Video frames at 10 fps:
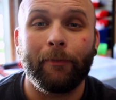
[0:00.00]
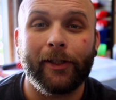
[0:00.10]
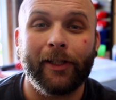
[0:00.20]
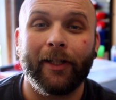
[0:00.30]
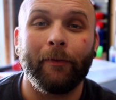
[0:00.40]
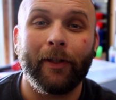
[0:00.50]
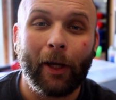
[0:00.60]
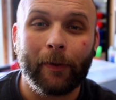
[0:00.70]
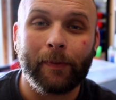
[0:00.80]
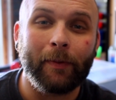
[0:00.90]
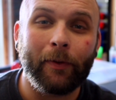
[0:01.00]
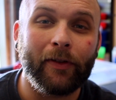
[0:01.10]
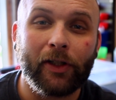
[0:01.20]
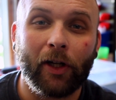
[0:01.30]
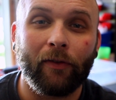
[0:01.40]
appreciate it. It really helps me
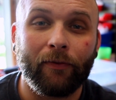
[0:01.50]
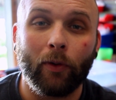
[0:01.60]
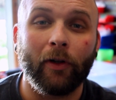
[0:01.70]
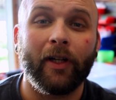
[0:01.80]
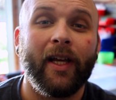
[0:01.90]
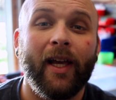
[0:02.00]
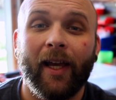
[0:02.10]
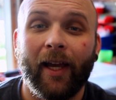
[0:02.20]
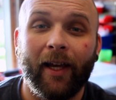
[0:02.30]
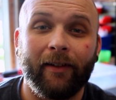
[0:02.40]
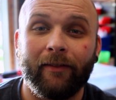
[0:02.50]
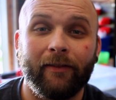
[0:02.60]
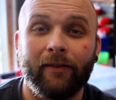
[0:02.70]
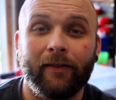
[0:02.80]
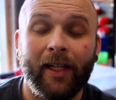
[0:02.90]
move the channel forward. And
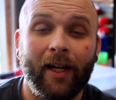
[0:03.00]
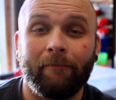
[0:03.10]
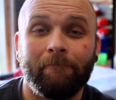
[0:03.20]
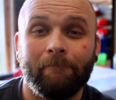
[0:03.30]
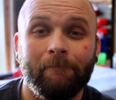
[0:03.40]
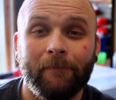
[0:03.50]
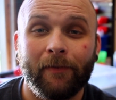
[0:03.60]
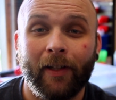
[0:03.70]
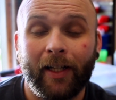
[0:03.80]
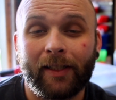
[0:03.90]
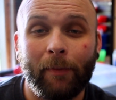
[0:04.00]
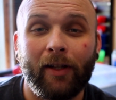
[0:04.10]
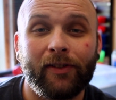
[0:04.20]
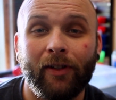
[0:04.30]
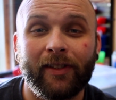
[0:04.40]
yeah, the next
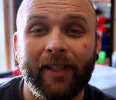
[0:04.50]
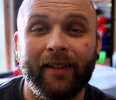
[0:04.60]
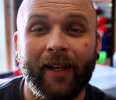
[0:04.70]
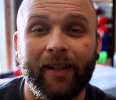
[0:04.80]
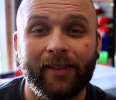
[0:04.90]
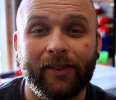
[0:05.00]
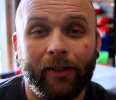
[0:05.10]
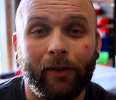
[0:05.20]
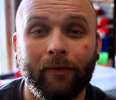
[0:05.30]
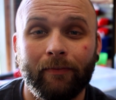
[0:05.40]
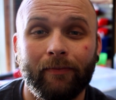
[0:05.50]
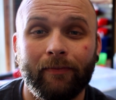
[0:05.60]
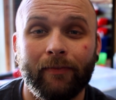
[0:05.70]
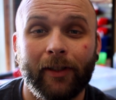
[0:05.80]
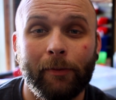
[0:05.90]
milestone's 10,000, so
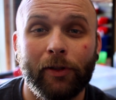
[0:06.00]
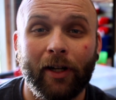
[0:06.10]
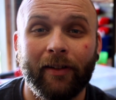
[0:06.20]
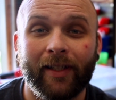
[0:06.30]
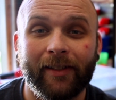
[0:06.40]
keep sharing that